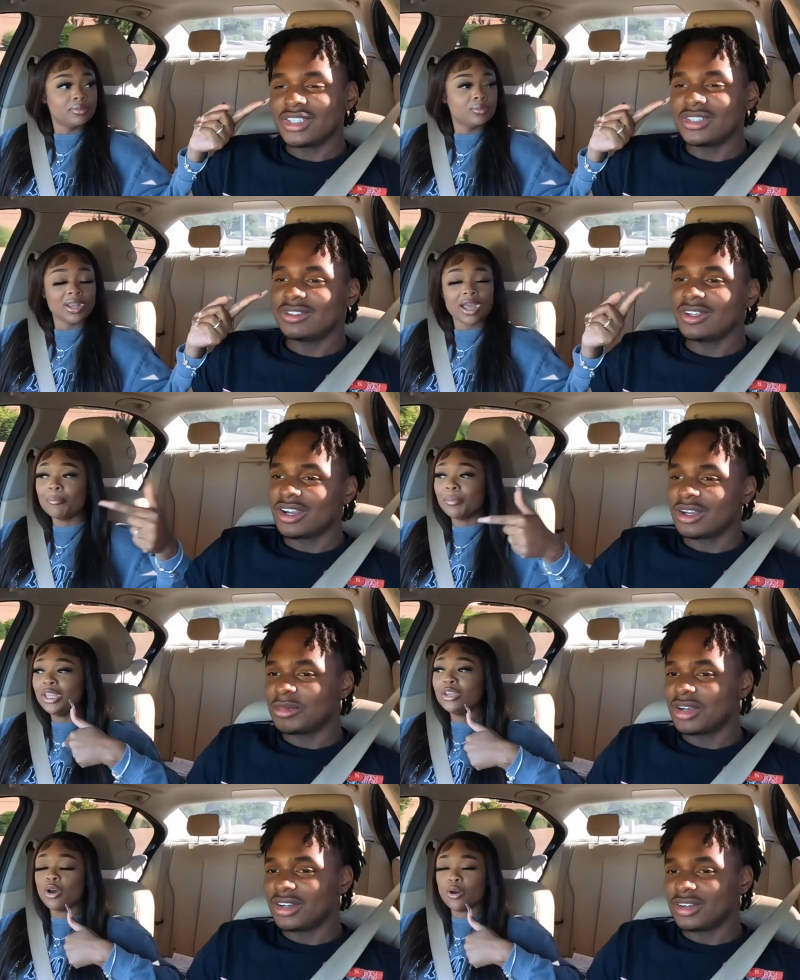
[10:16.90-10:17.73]
Speaker 1: Without
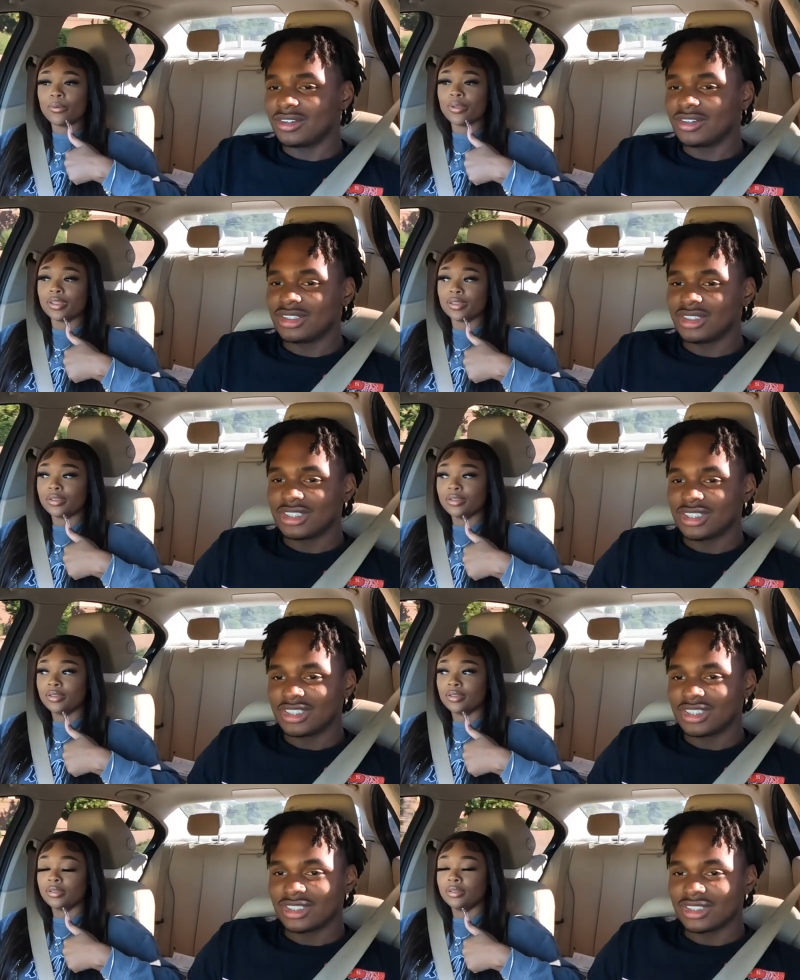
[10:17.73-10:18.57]
me knowing.
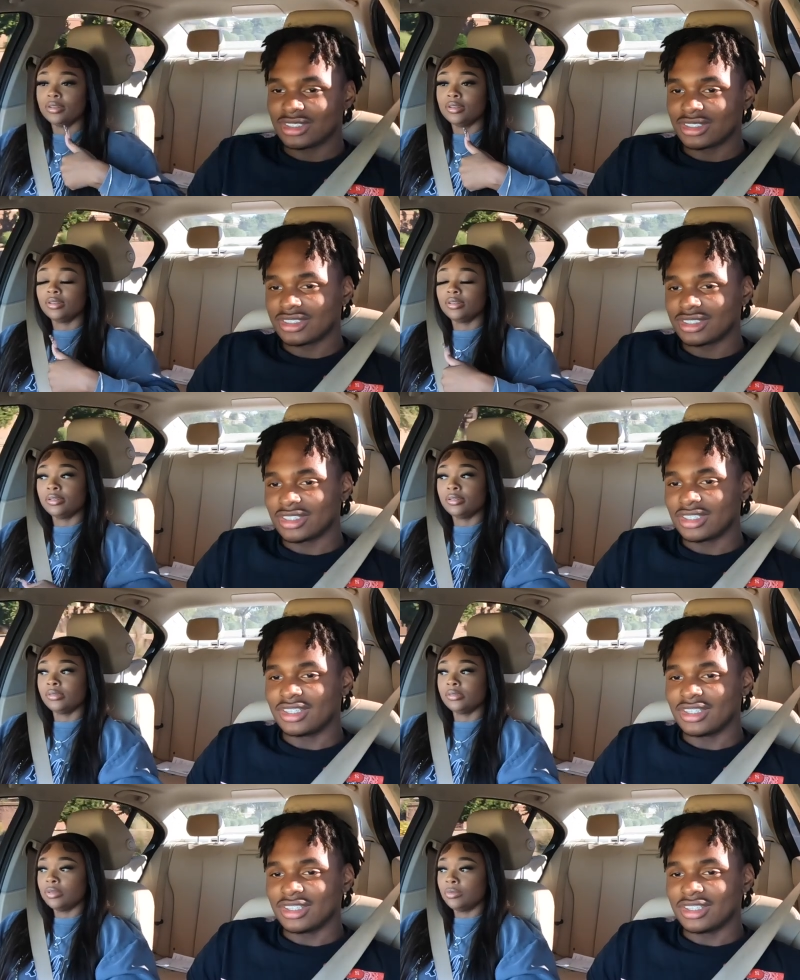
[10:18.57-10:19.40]

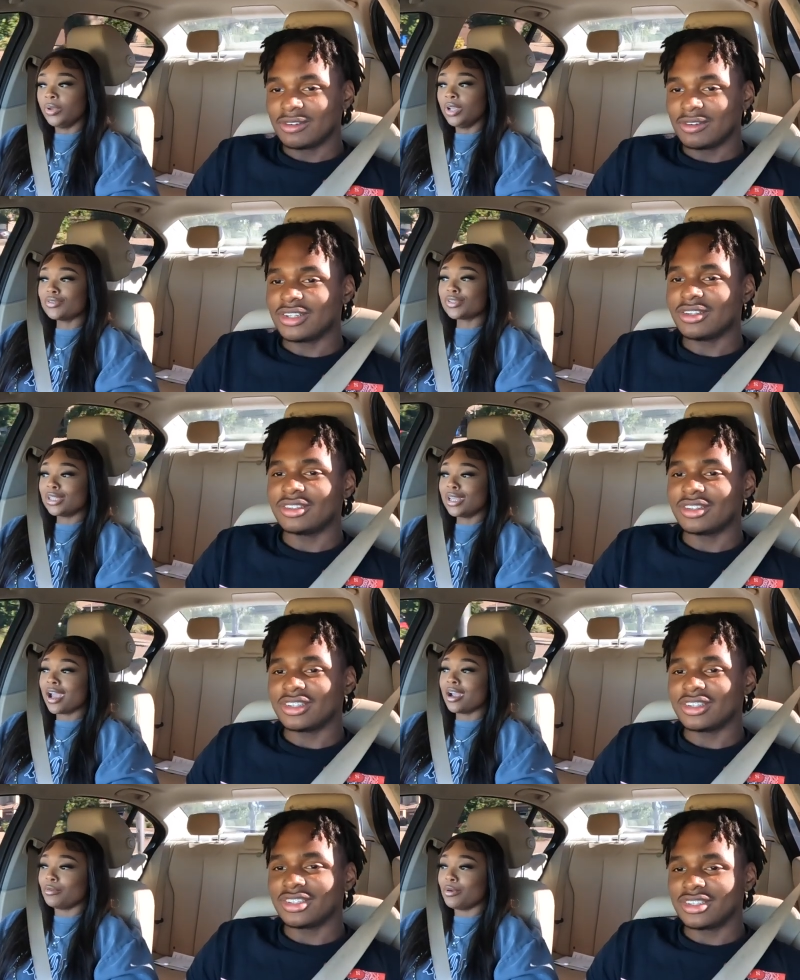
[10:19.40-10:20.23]
We gonna see
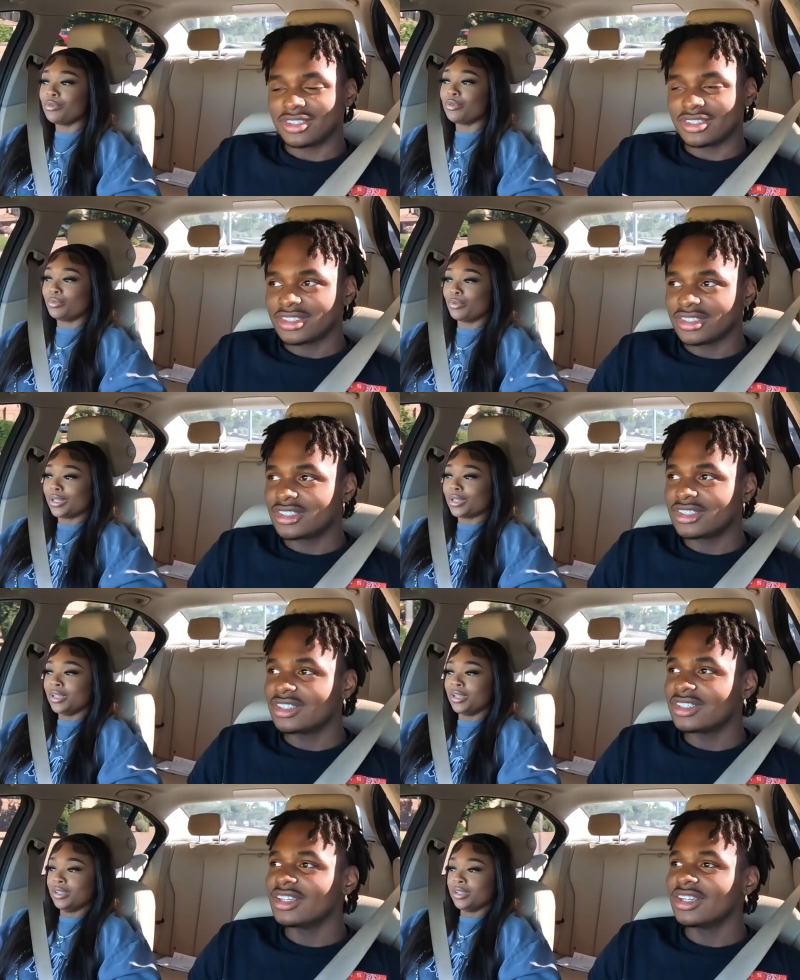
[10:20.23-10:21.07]
how
Speaker 2: grown you
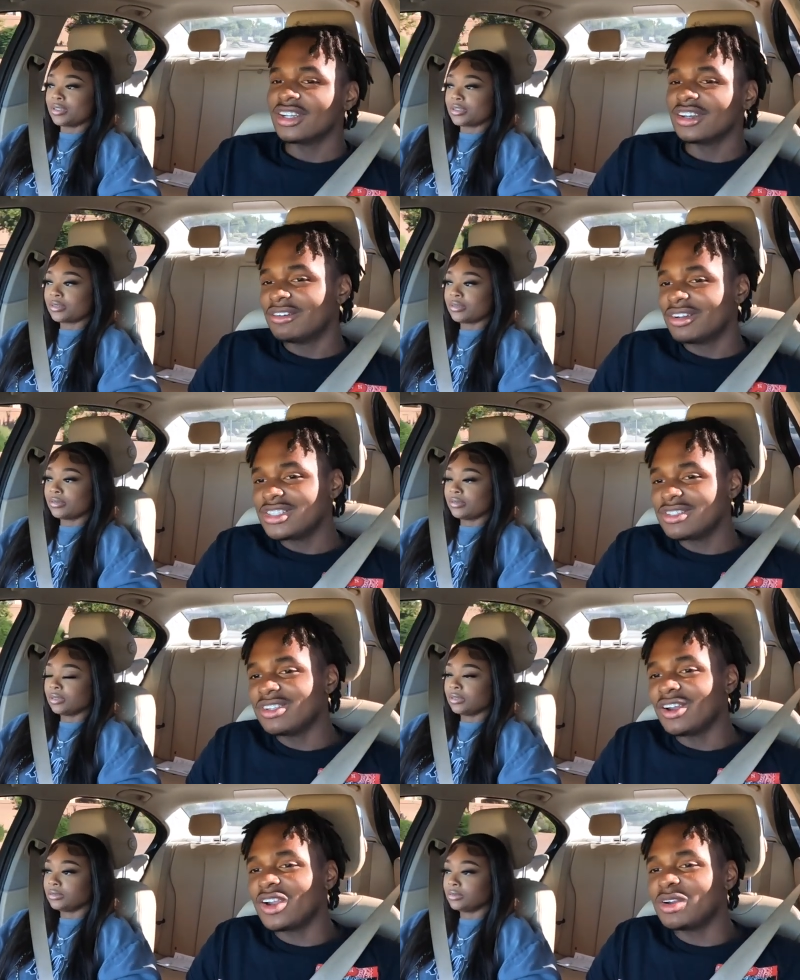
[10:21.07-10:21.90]
really is. What is
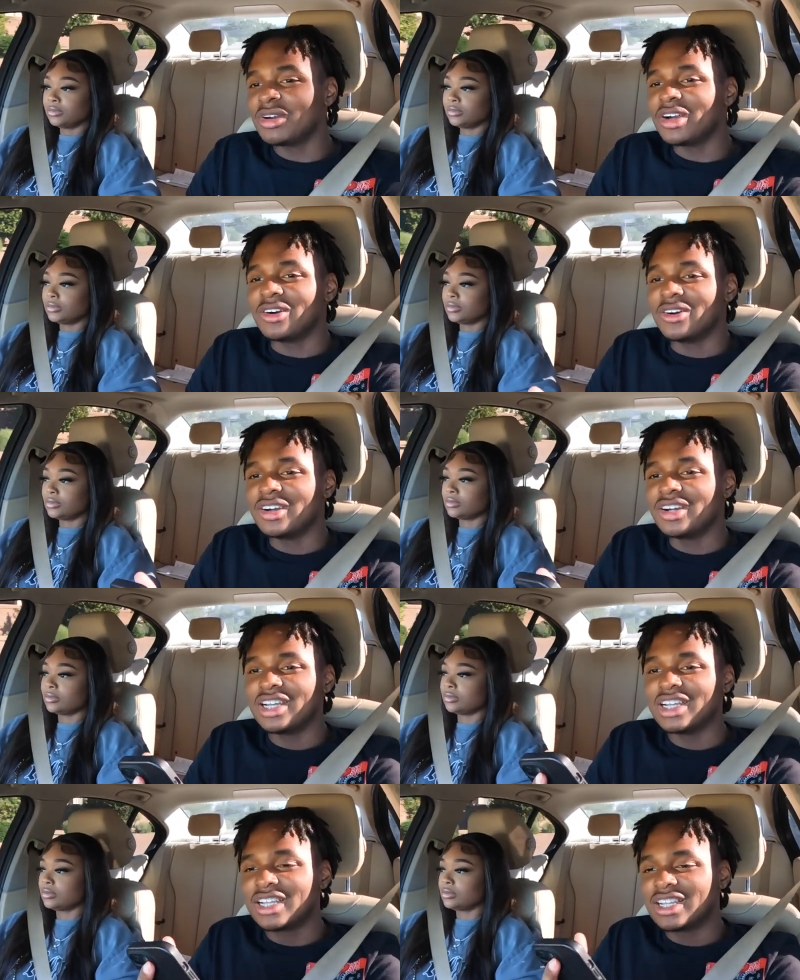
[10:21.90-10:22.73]
you talking about?
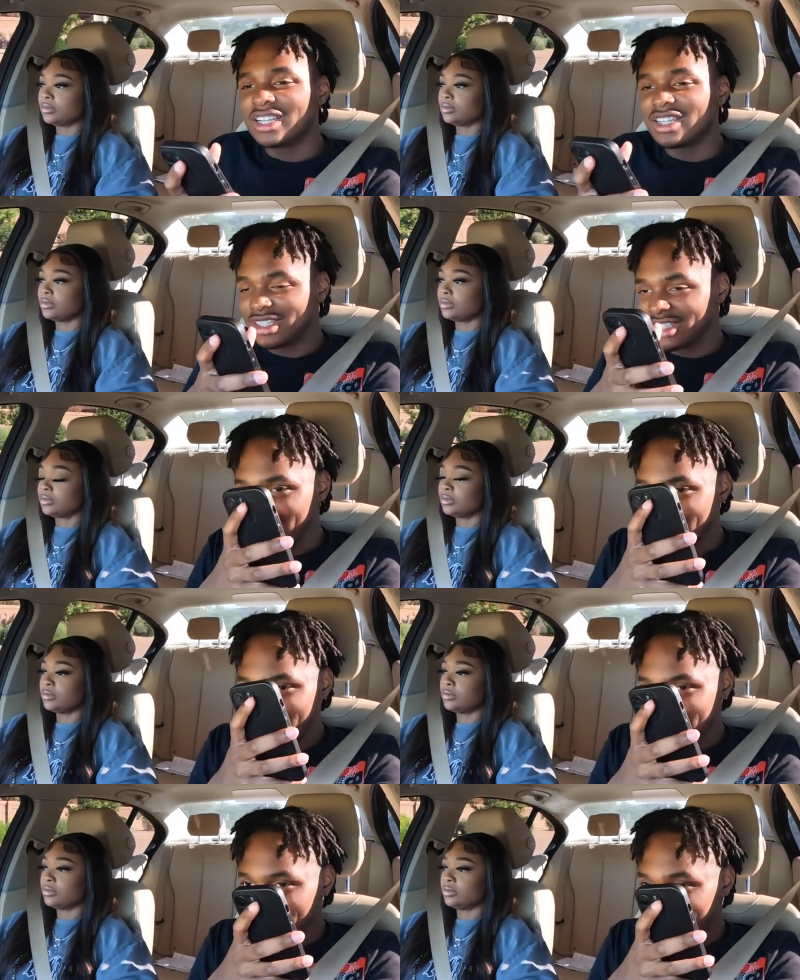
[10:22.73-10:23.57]

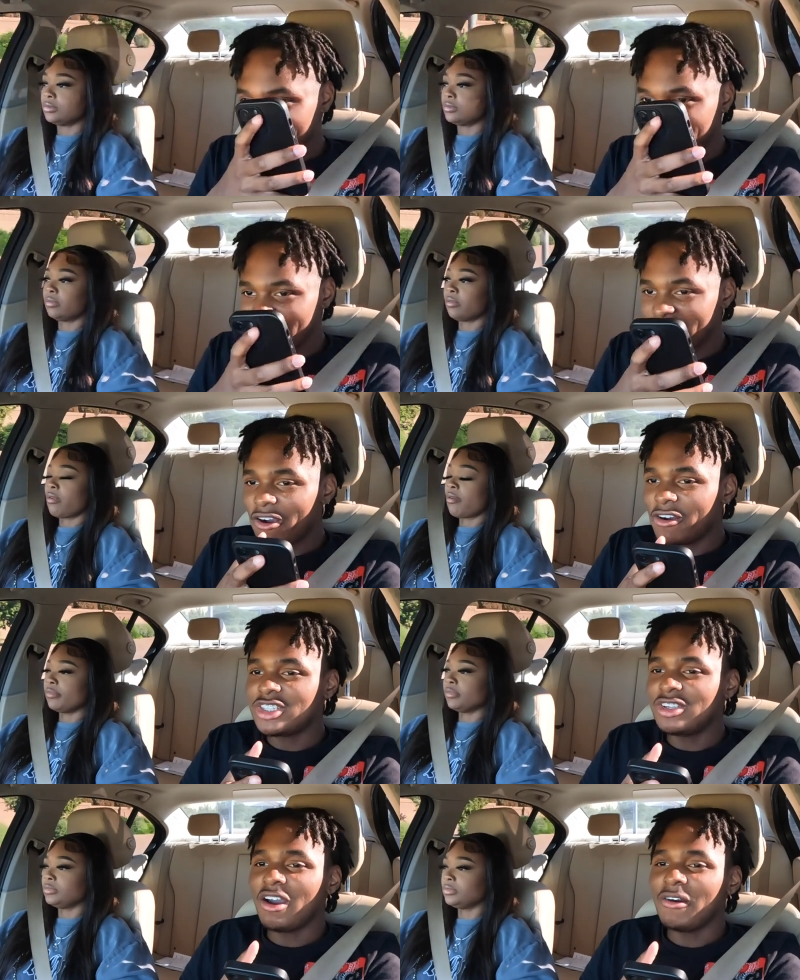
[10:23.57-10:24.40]
Dang,
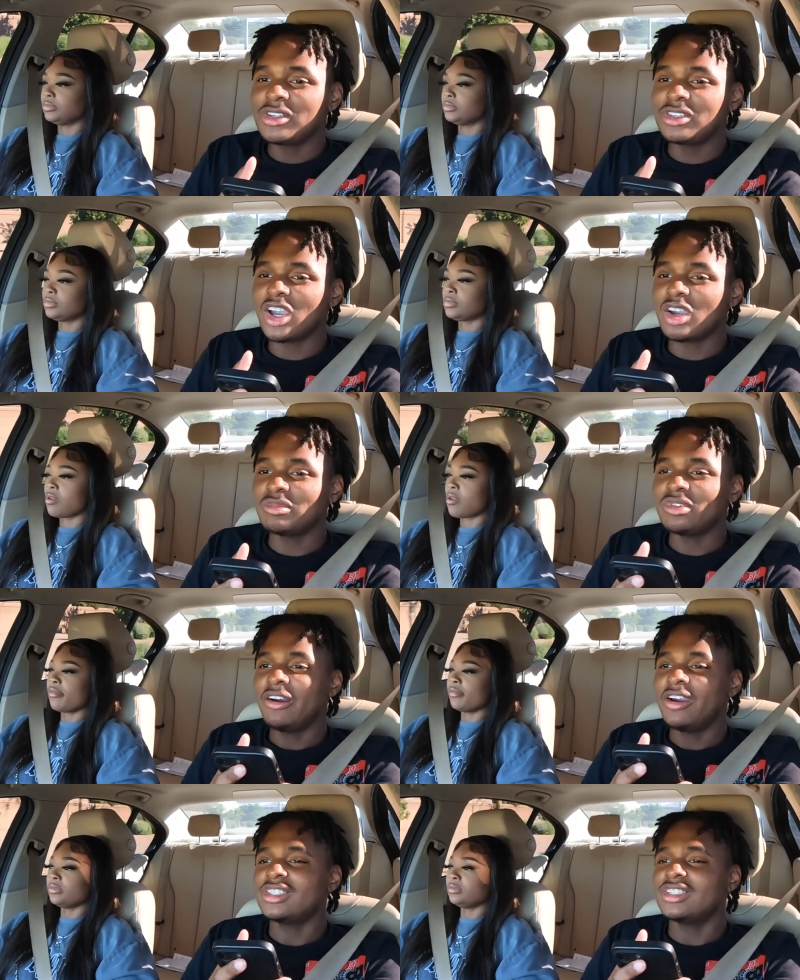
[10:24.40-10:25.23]
you always talking in
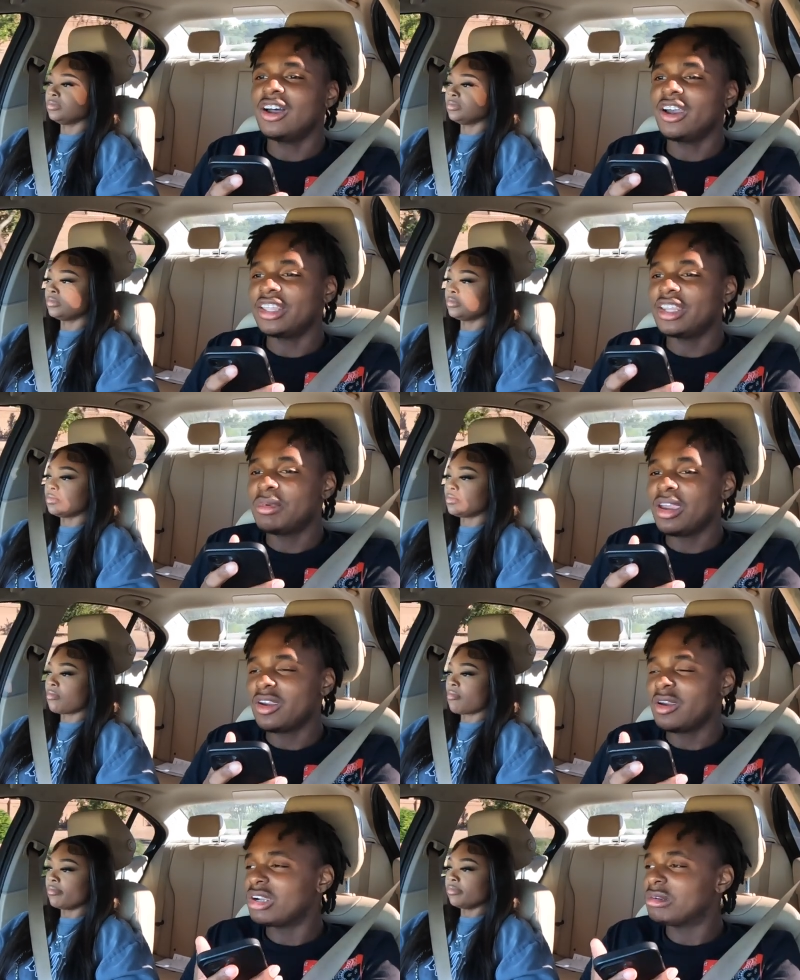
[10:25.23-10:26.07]
the
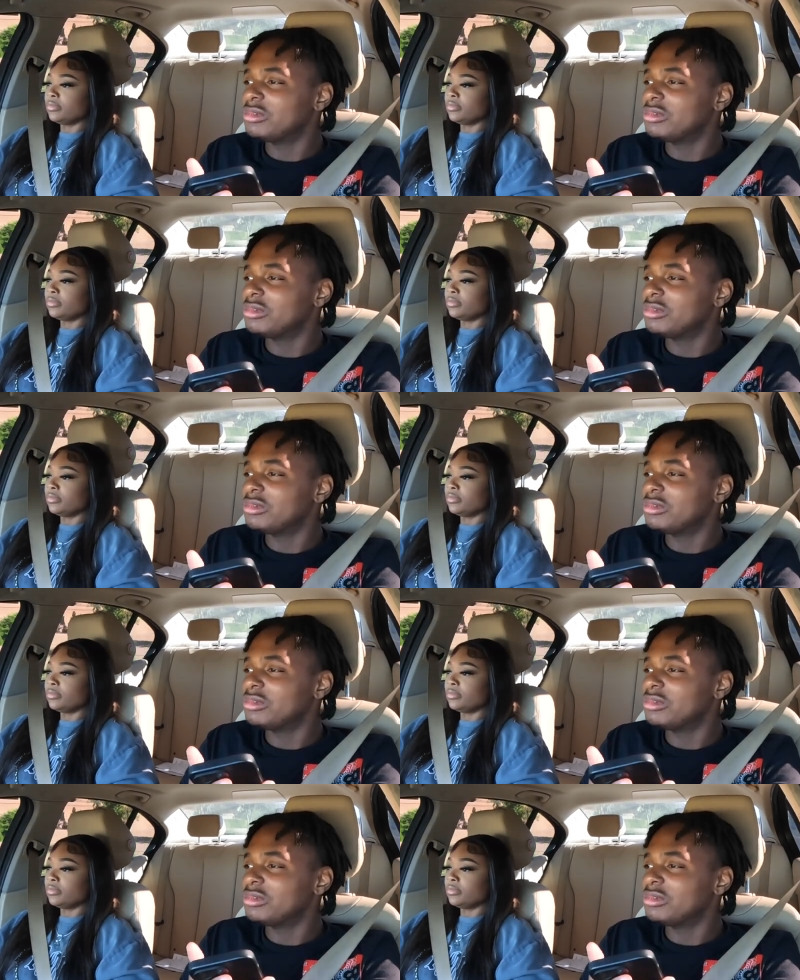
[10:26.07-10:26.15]
background when